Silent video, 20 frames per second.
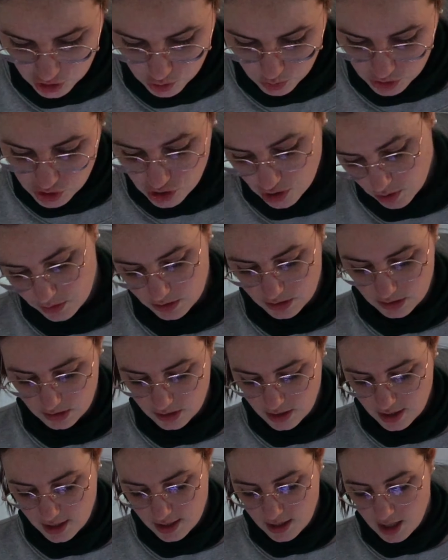to a
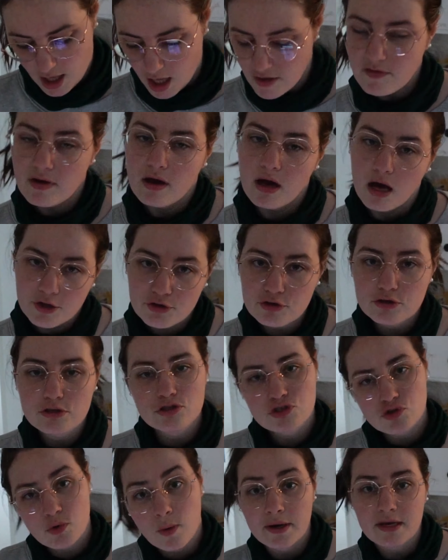total of
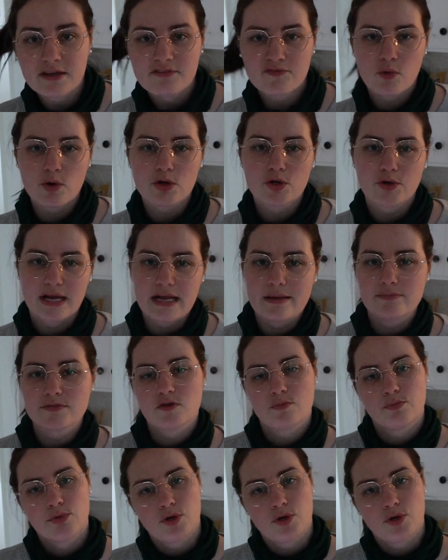124 grams of